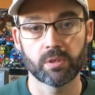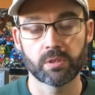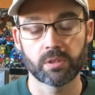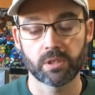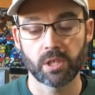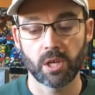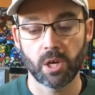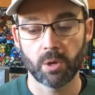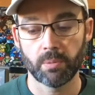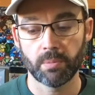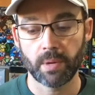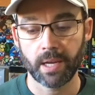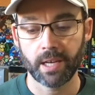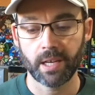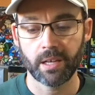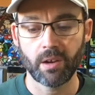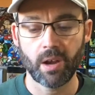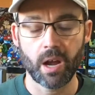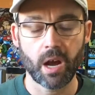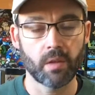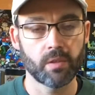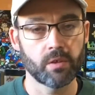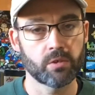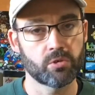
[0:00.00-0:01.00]
So I didn't know
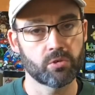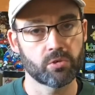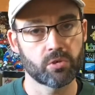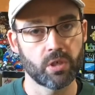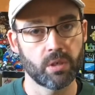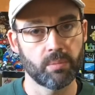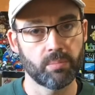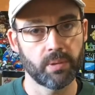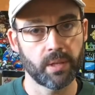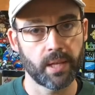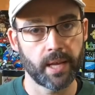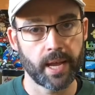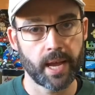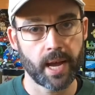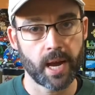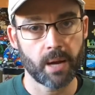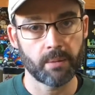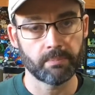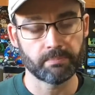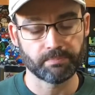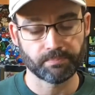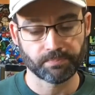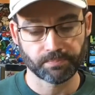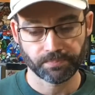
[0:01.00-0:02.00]
how this was going to play
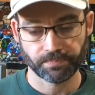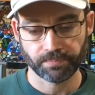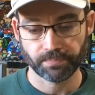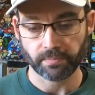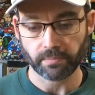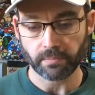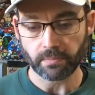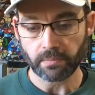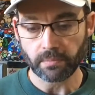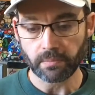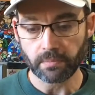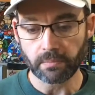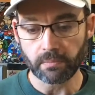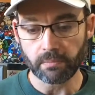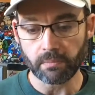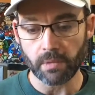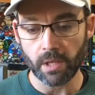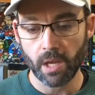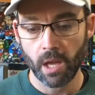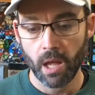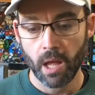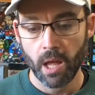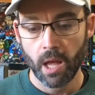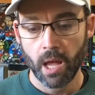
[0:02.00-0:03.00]
out.
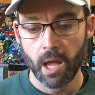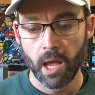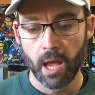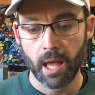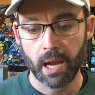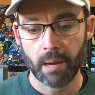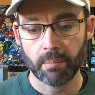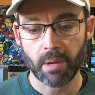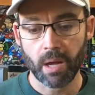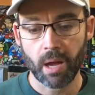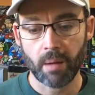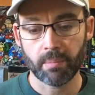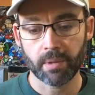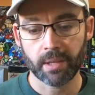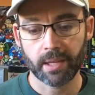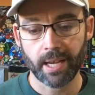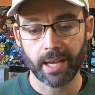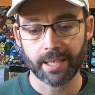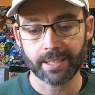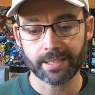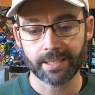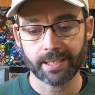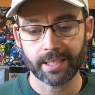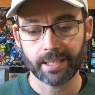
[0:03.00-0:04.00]
And I'm
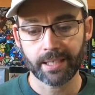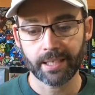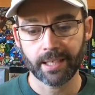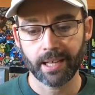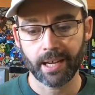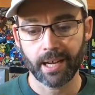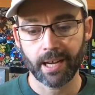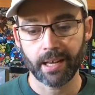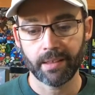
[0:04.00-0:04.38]
guessing